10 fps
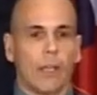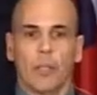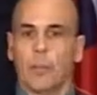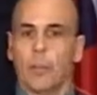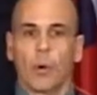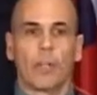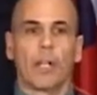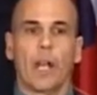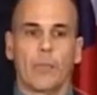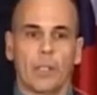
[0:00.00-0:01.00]
They'll be more than
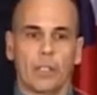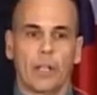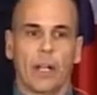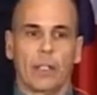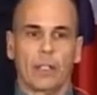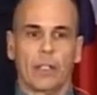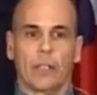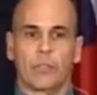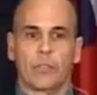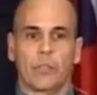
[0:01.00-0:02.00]
happy to talk
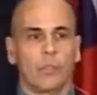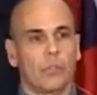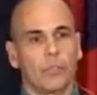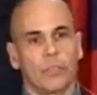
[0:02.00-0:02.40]
to you.